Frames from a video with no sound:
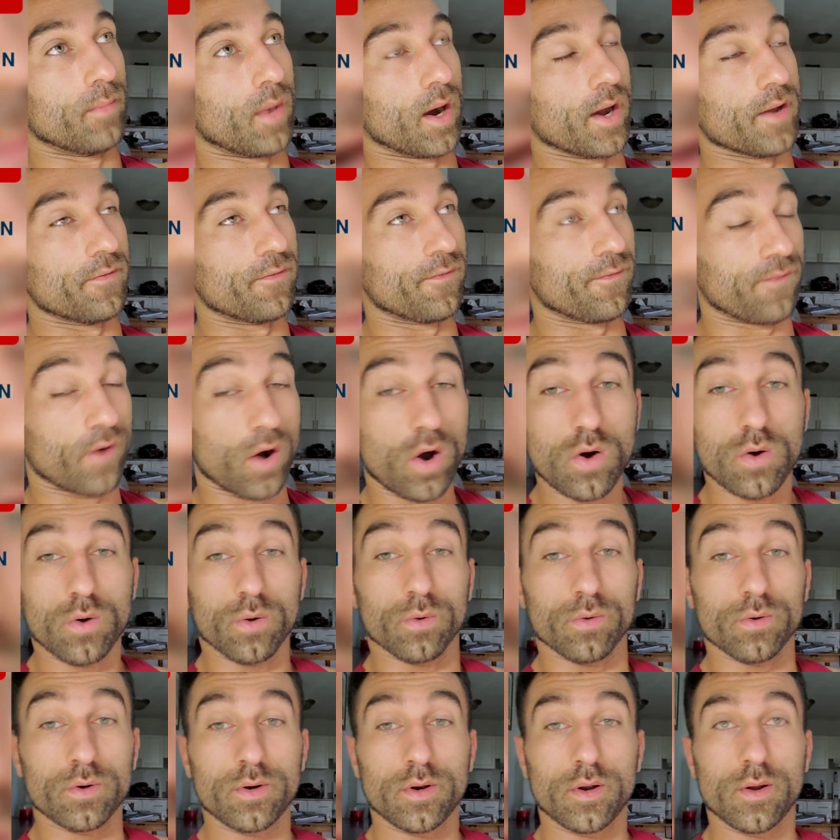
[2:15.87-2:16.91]

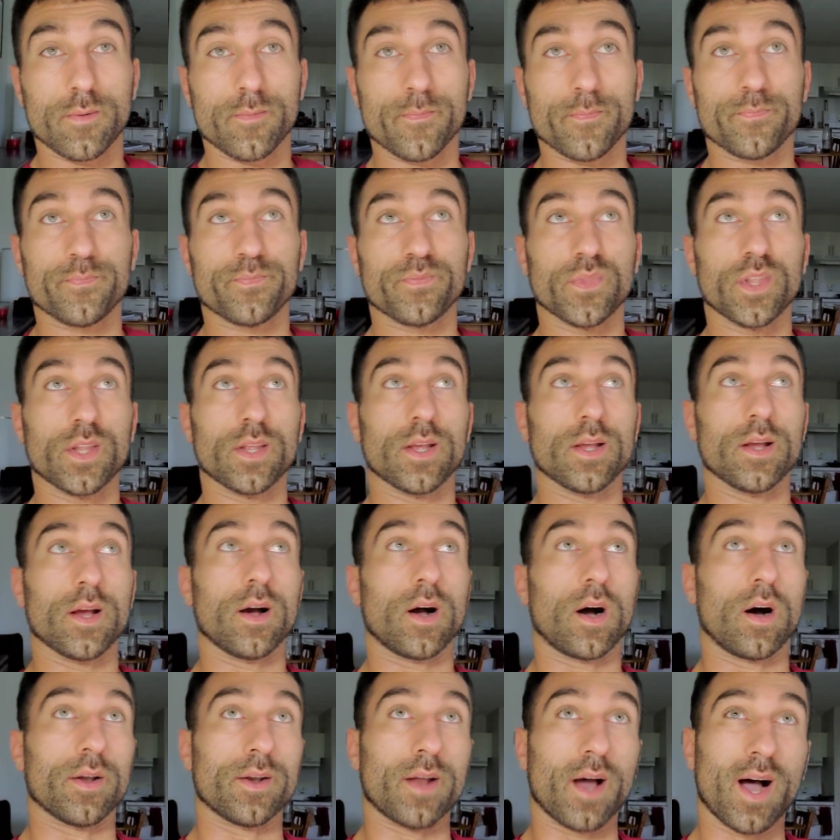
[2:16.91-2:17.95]
phone
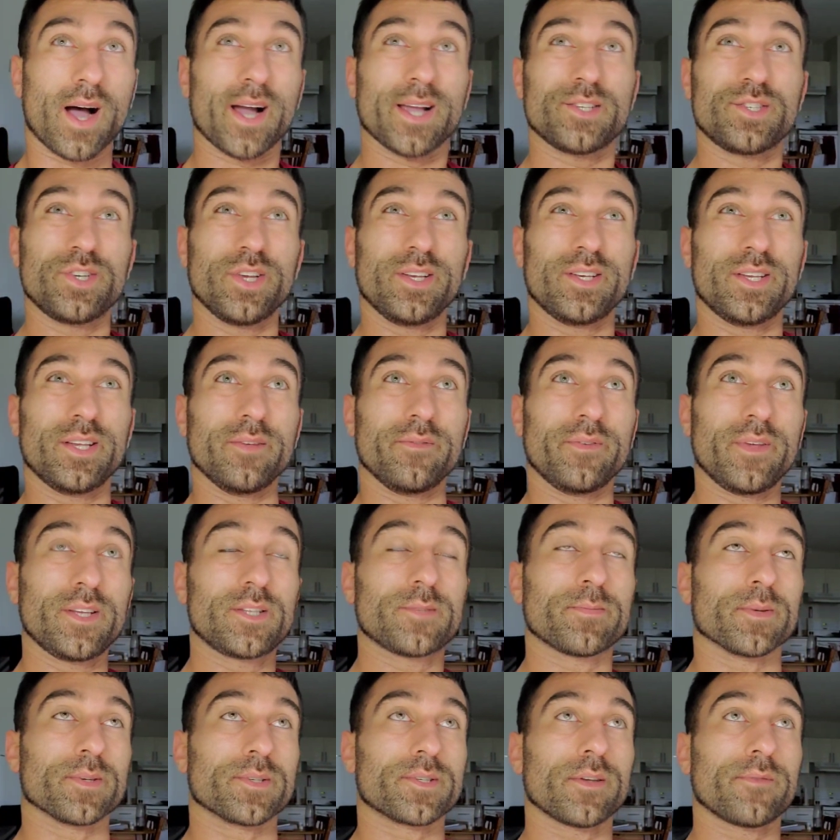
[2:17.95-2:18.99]
on IGTV
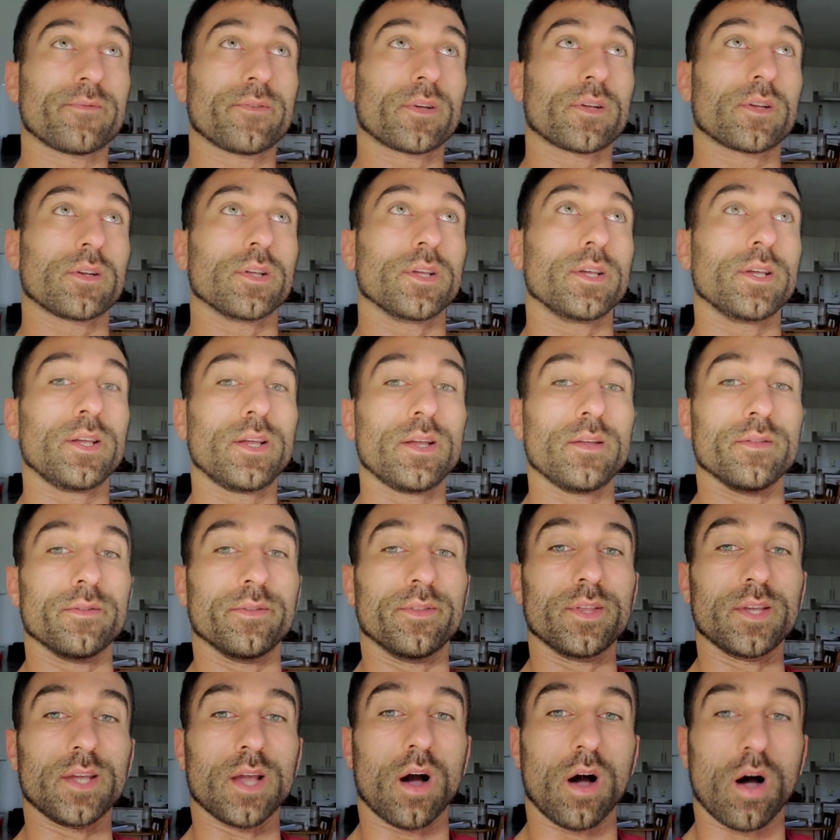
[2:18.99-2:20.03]
specifically,
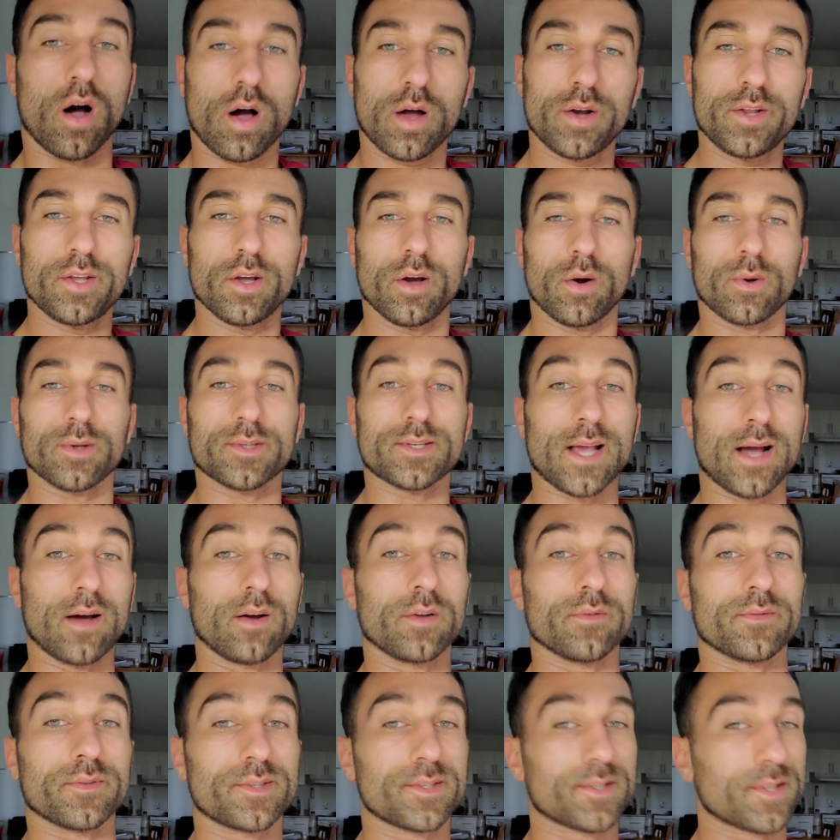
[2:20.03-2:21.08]
the audio is out
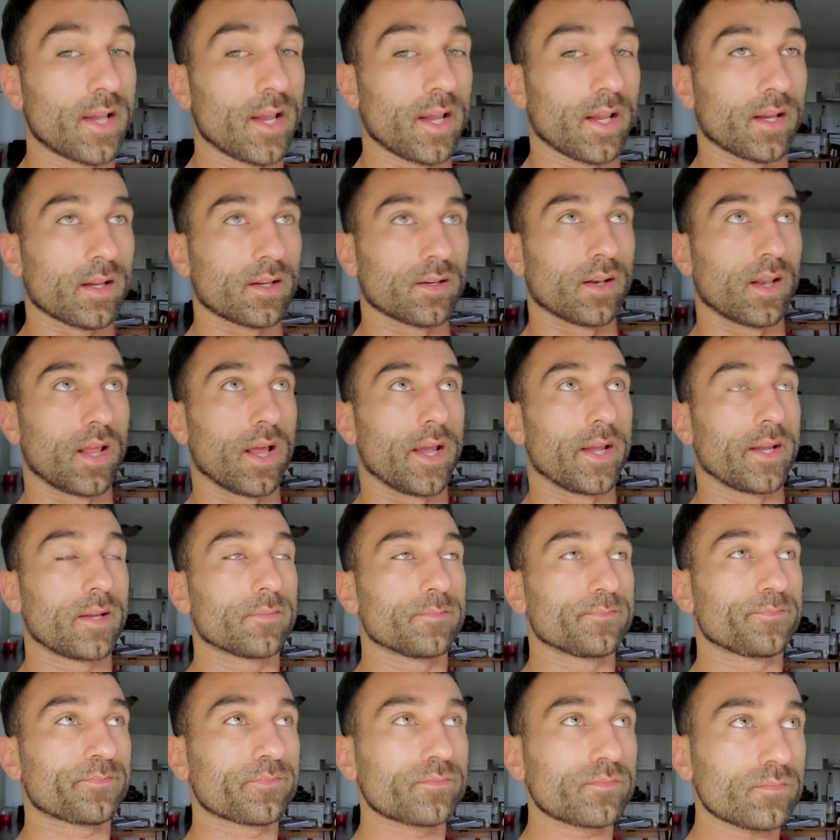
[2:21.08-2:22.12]
of sync.
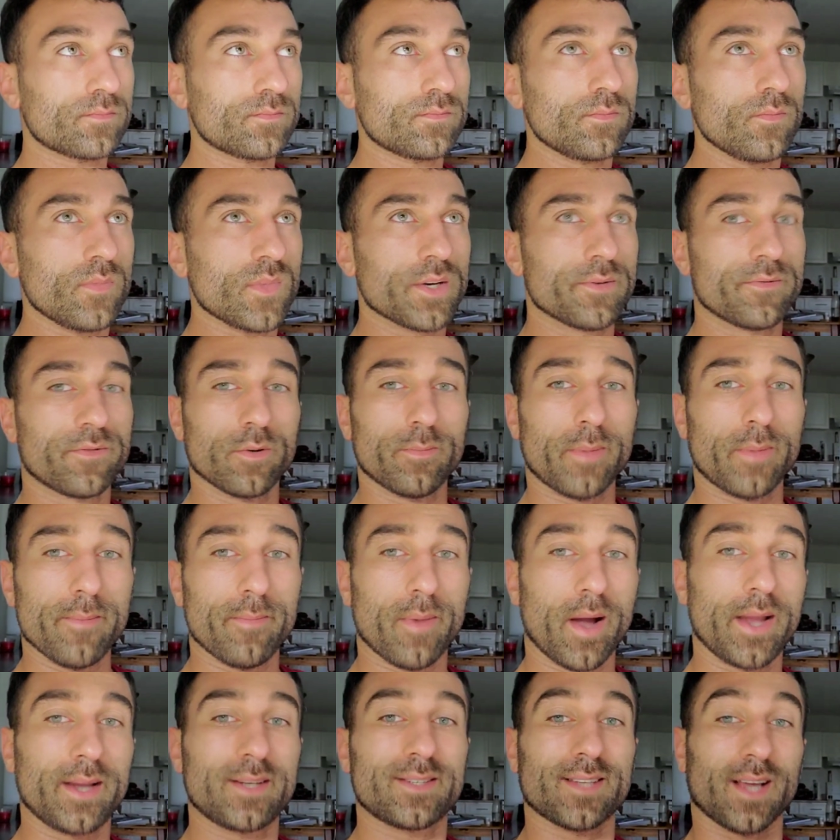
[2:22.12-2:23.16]
Like for my
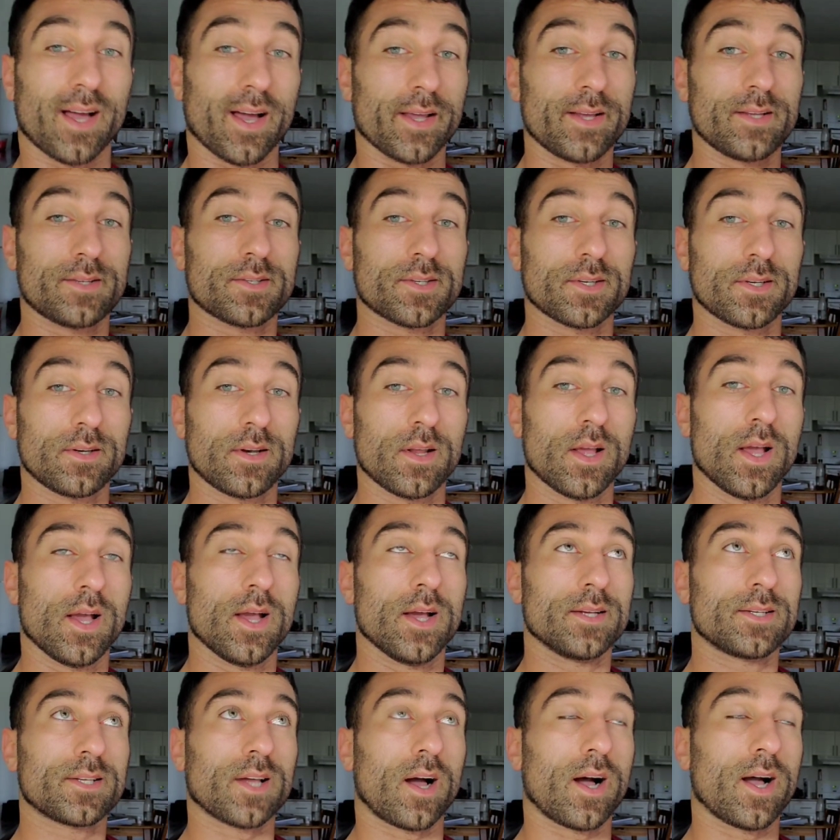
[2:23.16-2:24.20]
Mike Tyson
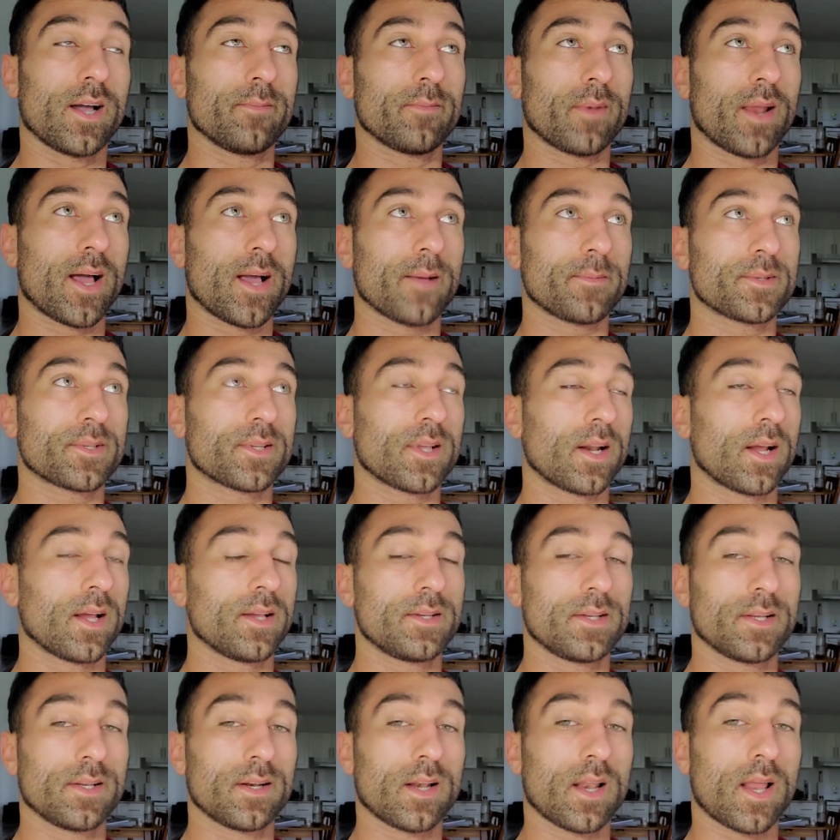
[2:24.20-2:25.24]
time lapse that I
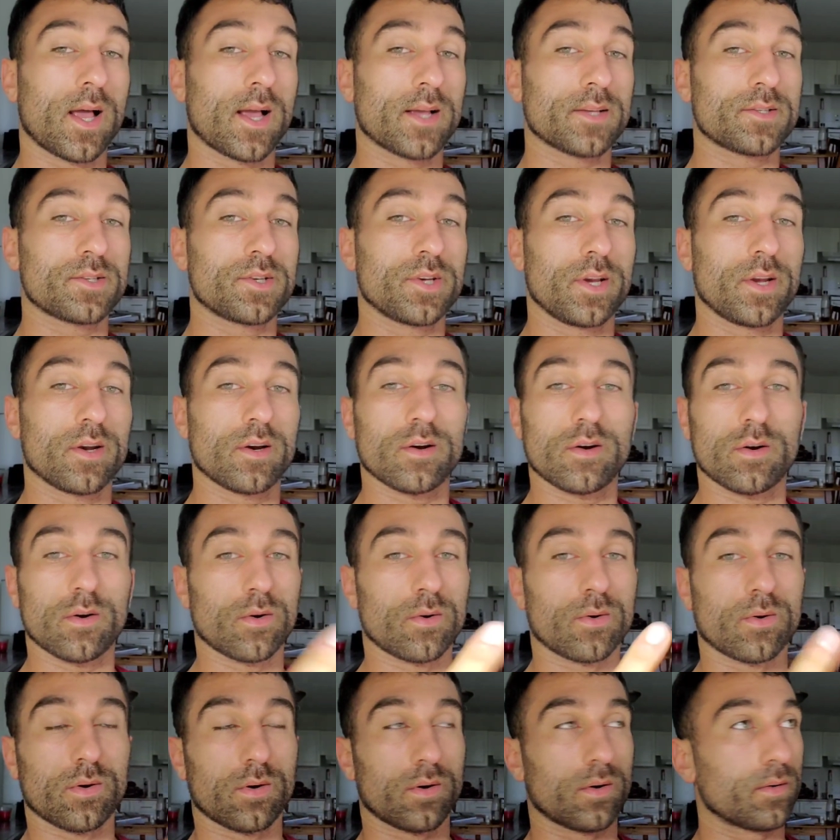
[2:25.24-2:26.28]
did last year
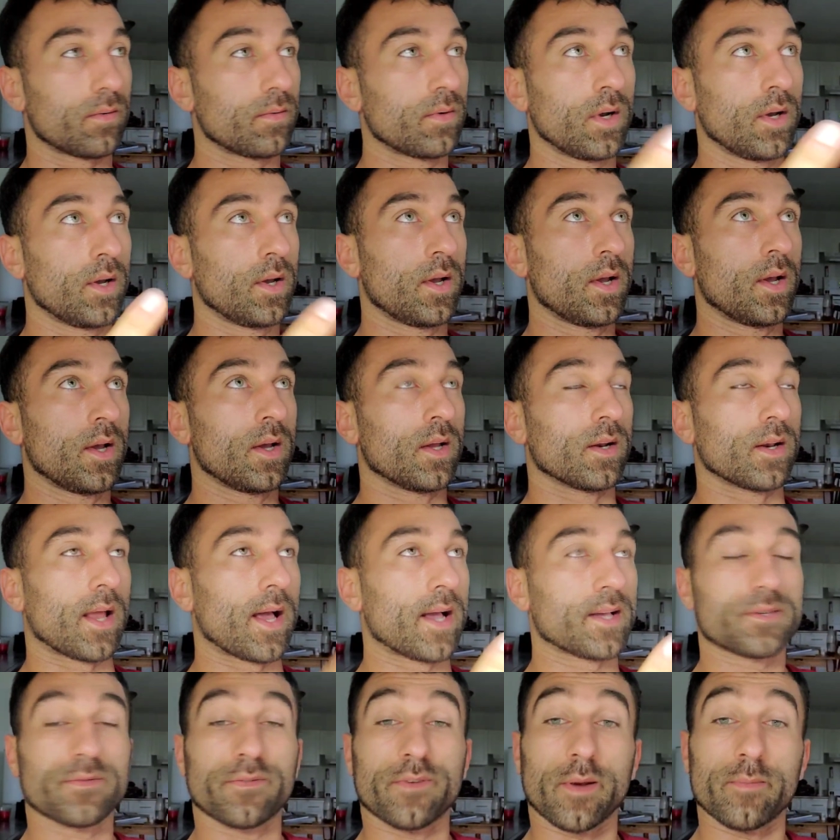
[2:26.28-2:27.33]
or
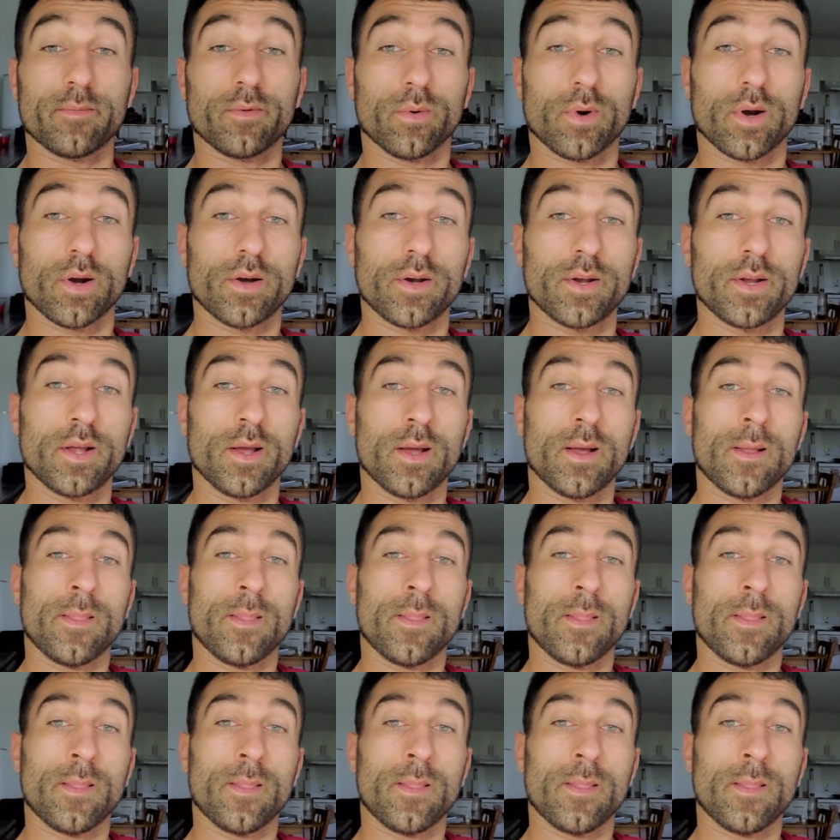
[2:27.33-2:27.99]
last February,